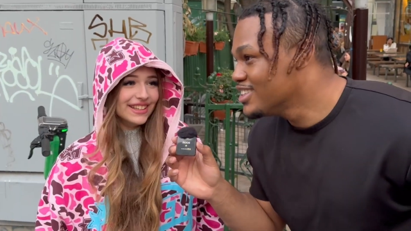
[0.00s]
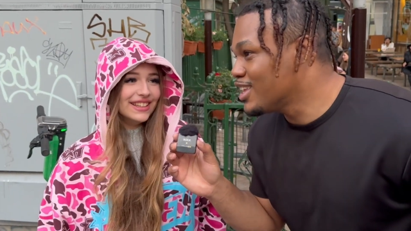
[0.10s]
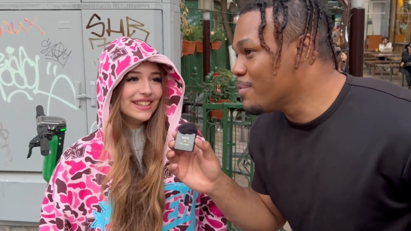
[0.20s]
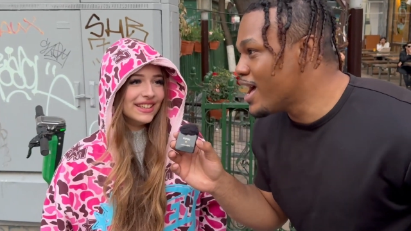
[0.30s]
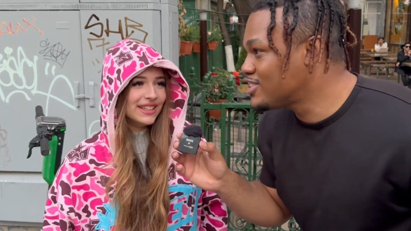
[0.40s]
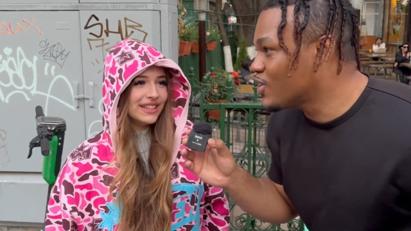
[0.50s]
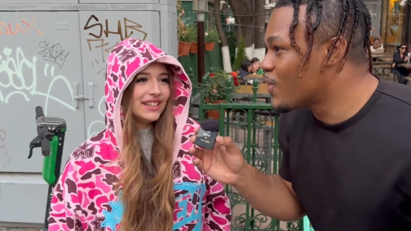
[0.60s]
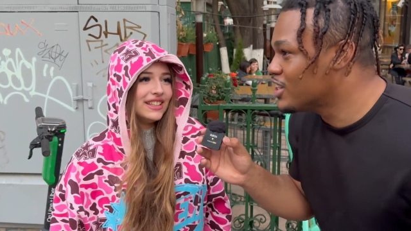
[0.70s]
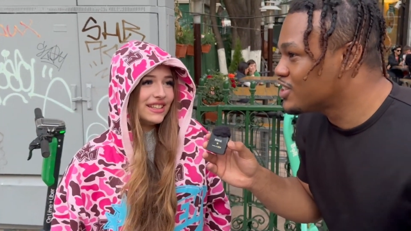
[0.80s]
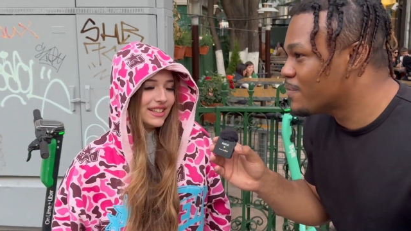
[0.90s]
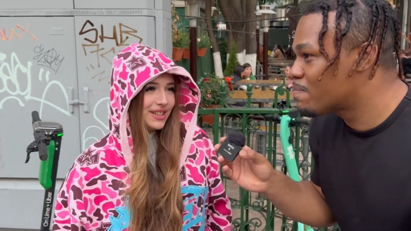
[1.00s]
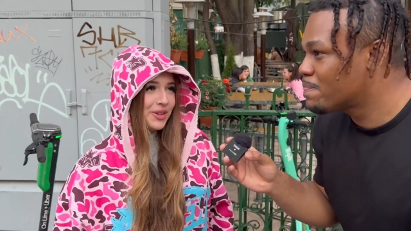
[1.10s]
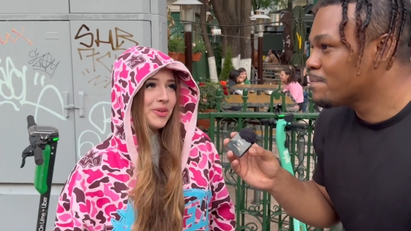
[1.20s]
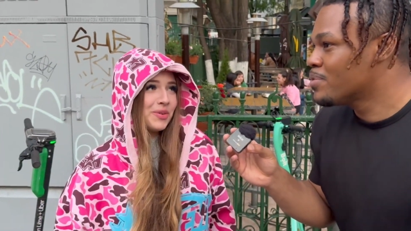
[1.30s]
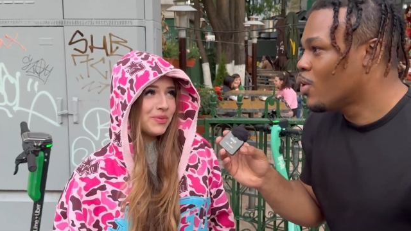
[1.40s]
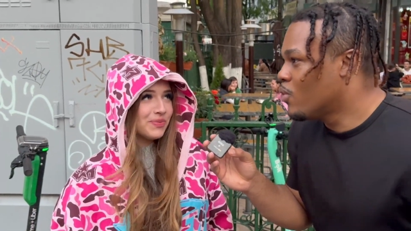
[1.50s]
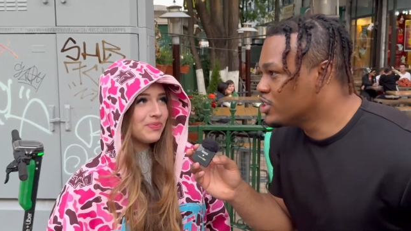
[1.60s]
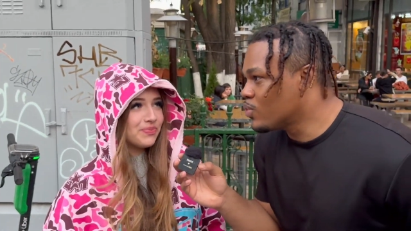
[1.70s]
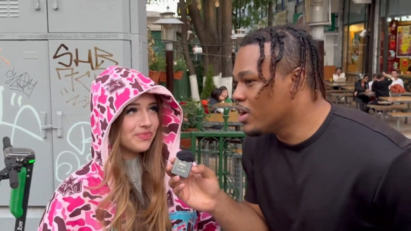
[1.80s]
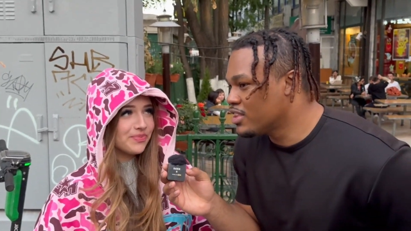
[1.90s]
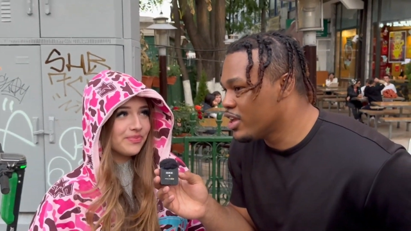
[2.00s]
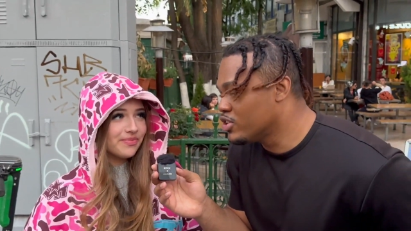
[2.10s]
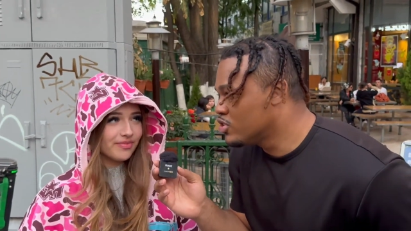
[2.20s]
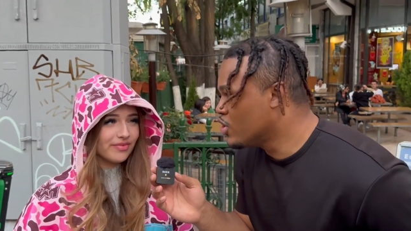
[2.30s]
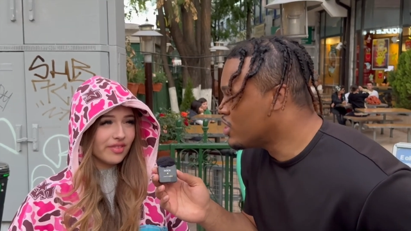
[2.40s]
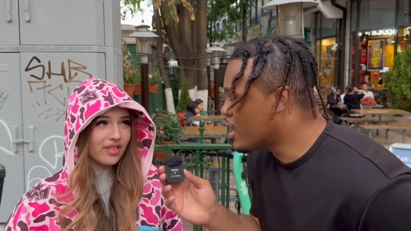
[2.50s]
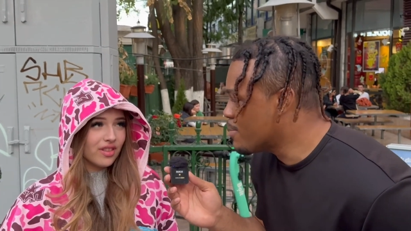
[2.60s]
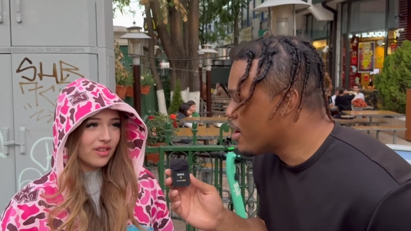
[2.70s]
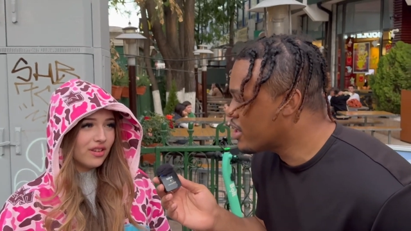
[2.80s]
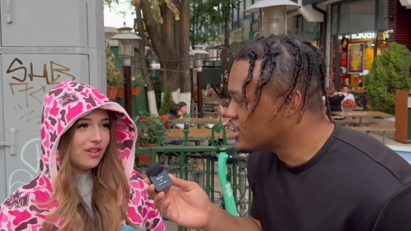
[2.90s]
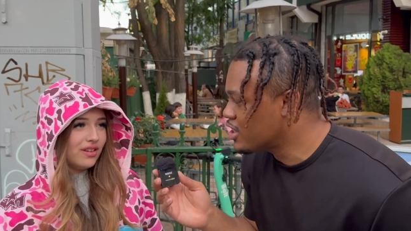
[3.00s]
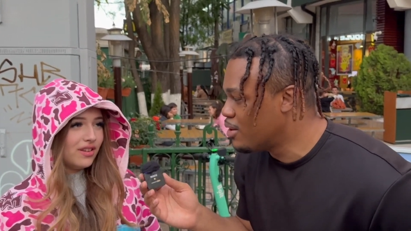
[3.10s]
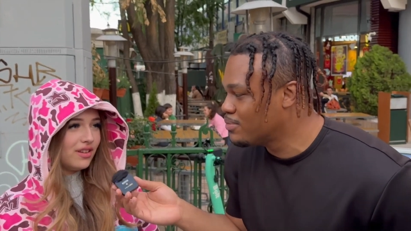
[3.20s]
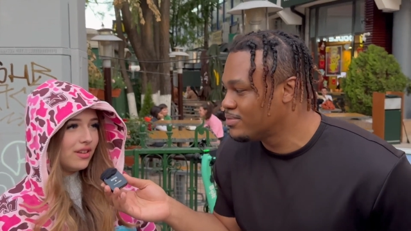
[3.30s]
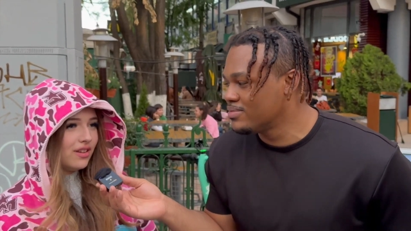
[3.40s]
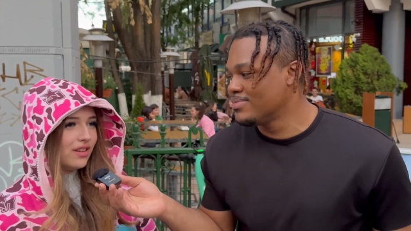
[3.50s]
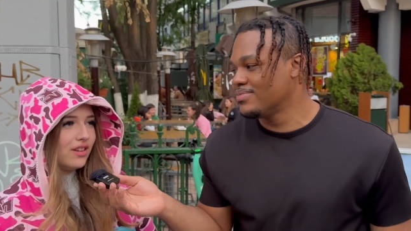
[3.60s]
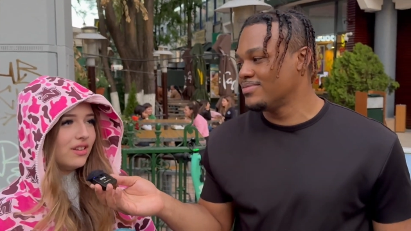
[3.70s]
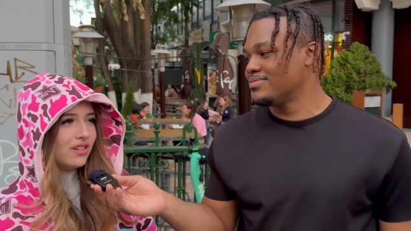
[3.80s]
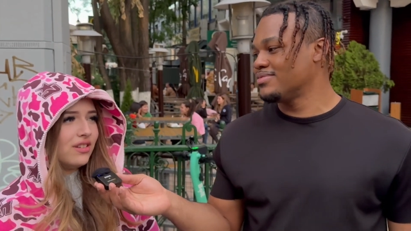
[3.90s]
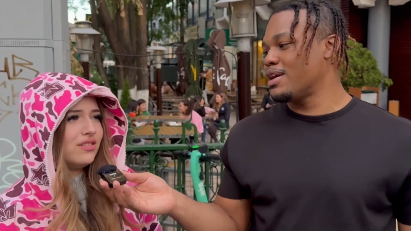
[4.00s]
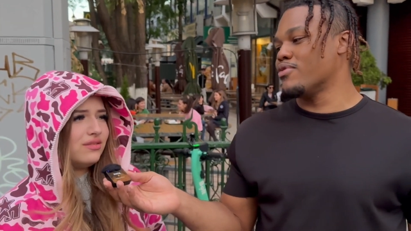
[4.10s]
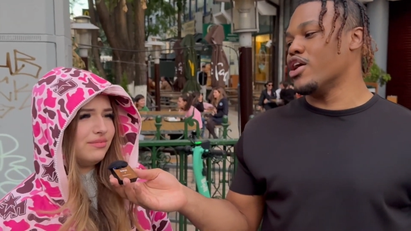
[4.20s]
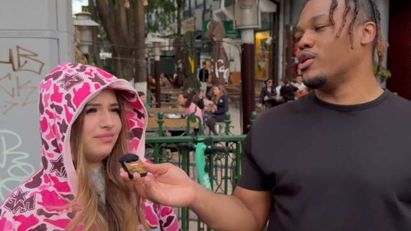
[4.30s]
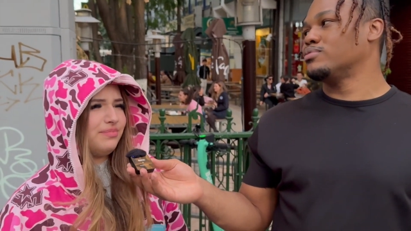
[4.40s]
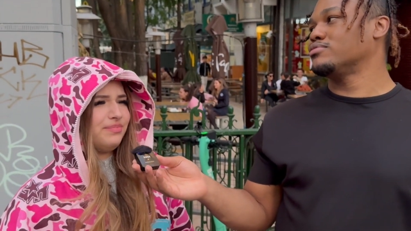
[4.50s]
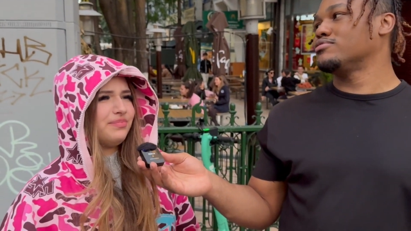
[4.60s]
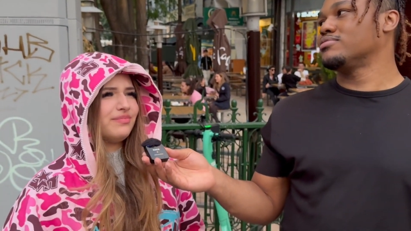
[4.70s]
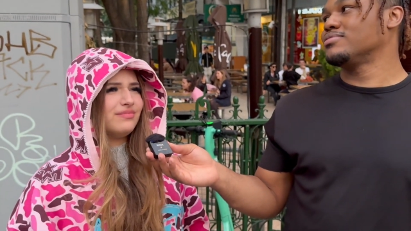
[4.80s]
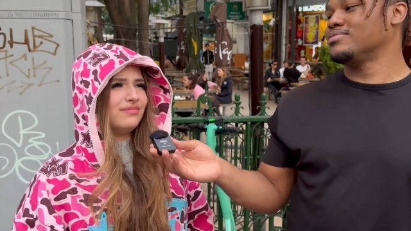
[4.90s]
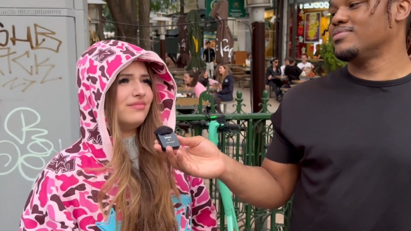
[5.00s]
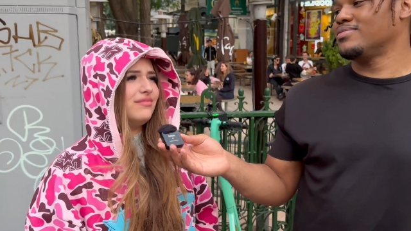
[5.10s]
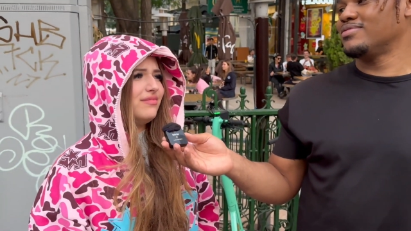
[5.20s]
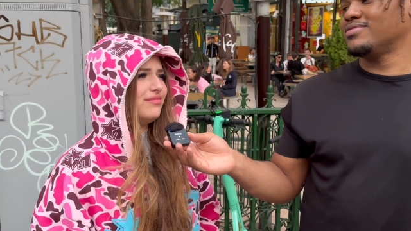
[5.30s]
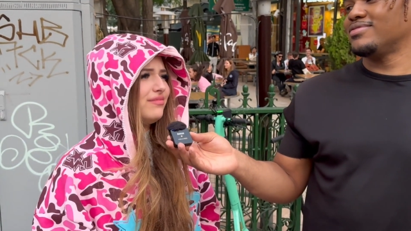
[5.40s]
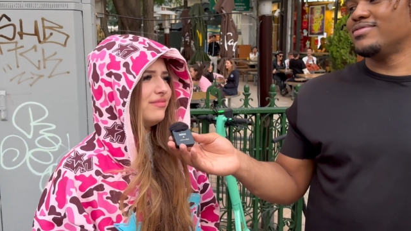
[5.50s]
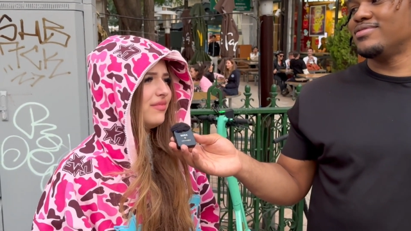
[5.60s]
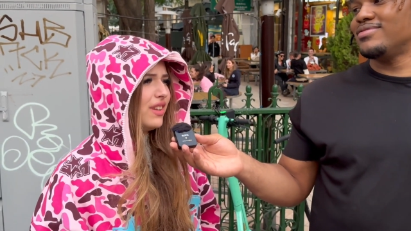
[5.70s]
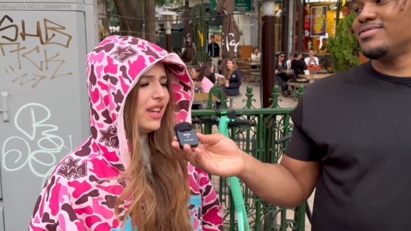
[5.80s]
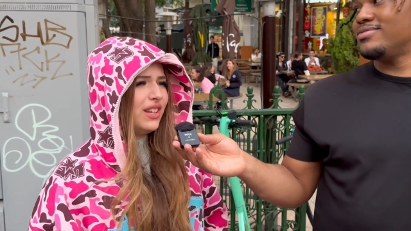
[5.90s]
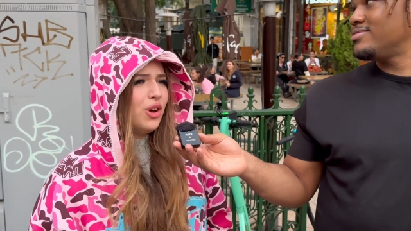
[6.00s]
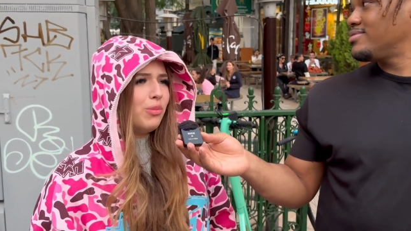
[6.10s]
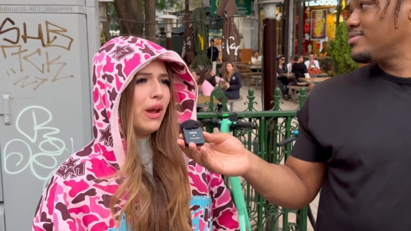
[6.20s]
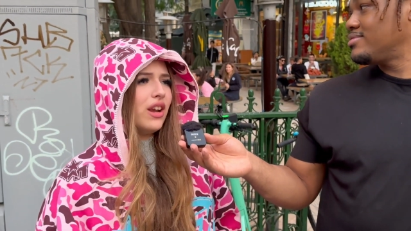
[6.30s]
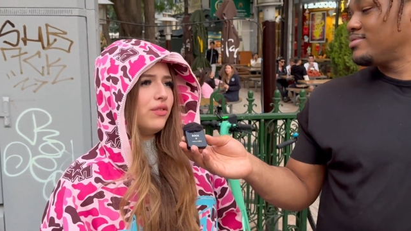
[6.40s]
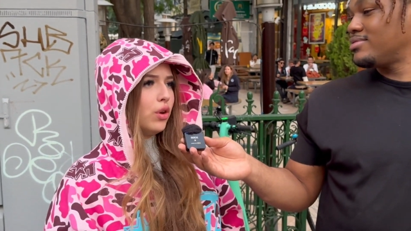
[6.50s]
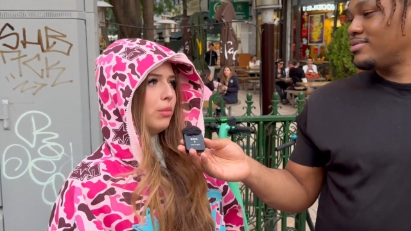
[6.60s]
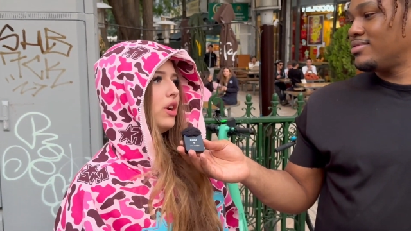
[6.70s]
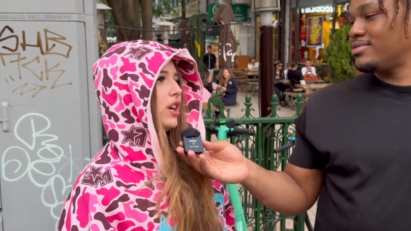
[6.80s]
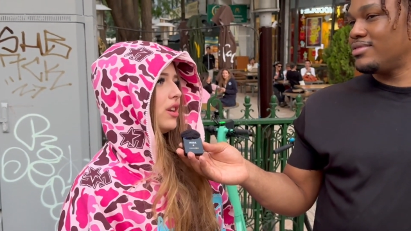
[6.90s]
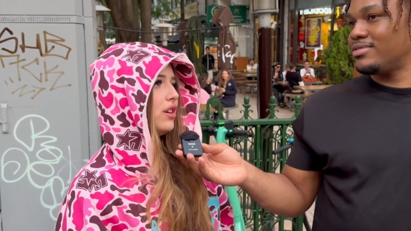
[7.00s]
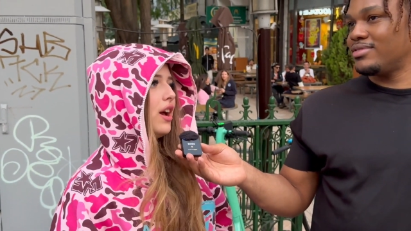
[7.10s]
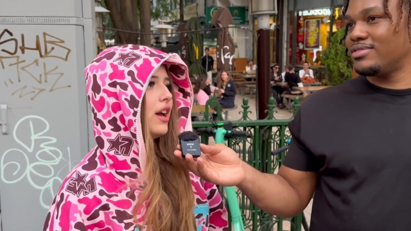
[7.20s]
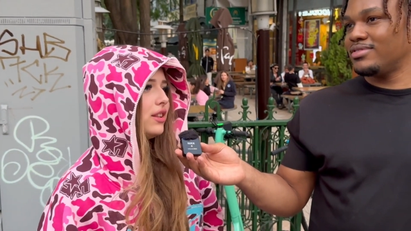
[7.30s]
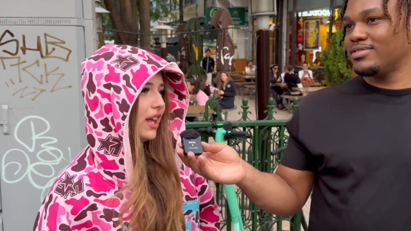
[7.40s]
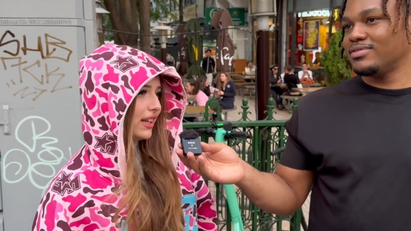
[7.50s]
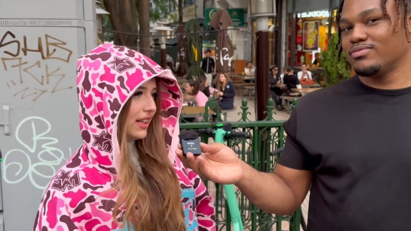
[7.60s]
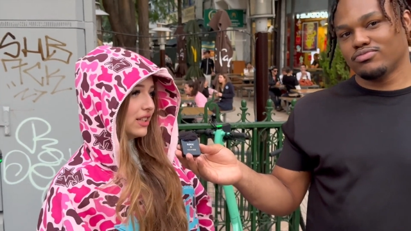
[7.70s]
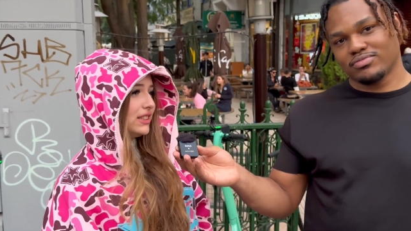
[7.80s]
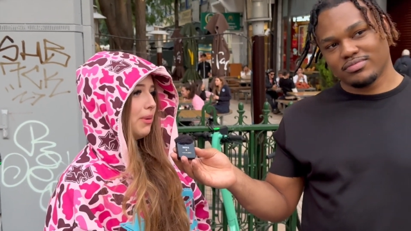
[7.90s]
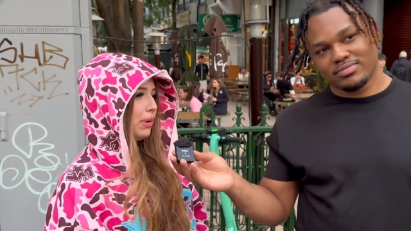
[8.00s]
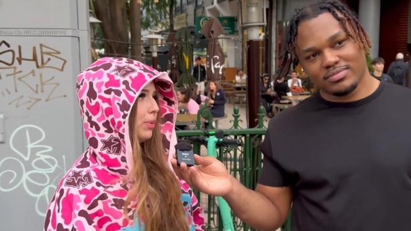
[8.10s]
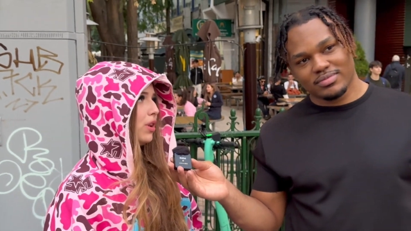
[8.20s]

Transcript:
Speaker 1: so let me ask you a question. What's one thing? Do you think Americans are dumb? Keep it real.
Speaker 2: It don't matter if you're American or not. Like there's dumb people